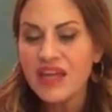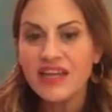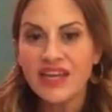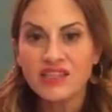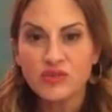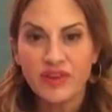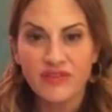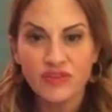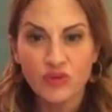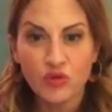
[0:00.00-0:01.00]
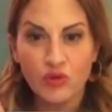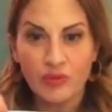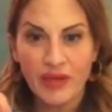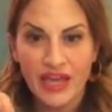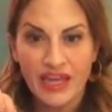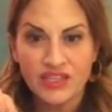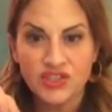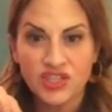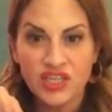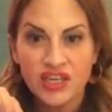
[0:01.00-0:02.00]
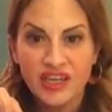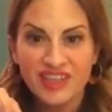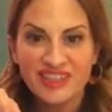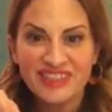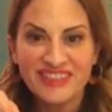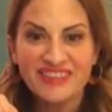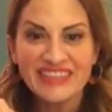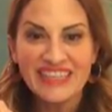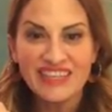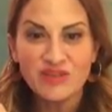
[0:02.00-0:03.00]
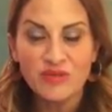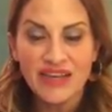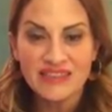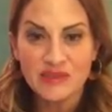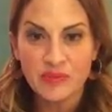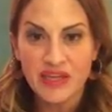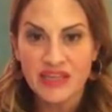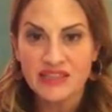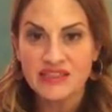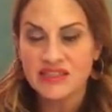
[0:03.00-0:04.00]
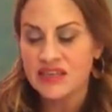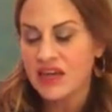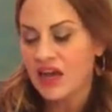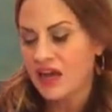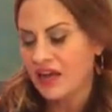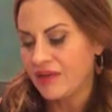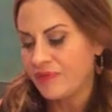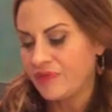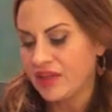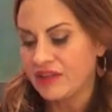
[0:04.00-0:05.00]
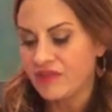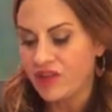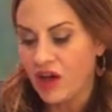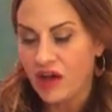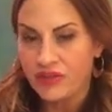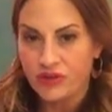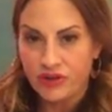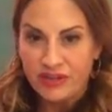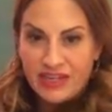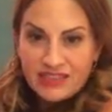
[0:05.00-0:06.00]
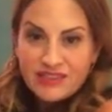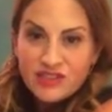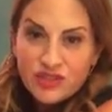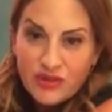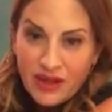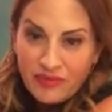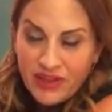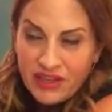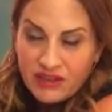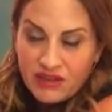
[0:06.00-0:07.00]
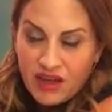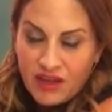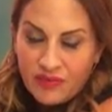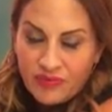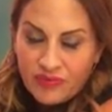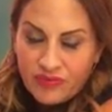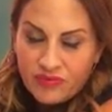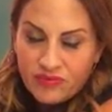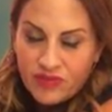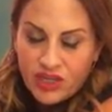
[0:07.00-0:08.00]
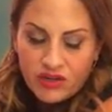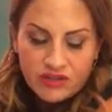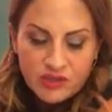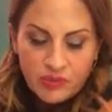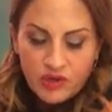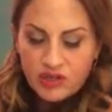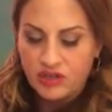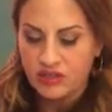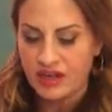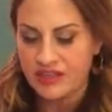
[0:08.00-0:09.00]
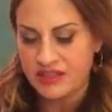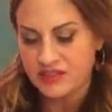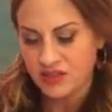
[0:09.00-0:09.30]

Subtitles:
Next we have this cool page, Lean Recipes. I love the author Nancy Schramm that has put a lot of these